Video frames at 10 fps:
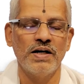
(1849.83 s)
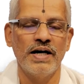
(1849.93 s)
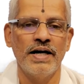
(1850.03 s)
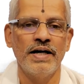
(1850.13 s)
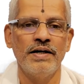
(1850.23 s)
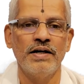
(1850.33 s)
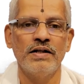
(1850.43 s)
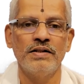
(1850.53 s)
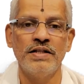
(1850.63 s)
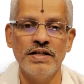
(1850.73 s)
and
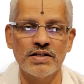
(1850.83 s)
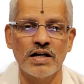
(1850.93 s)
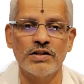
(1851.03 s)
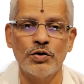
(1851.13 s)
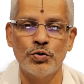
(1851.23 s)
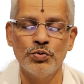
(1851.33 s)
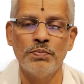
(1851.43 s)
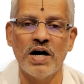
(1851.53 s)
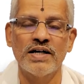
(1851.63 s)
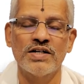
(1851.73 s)
these are the 2
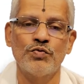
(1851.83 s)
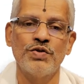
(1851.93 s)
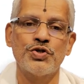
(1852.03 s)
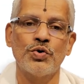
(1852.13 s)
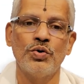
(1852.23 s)
banas which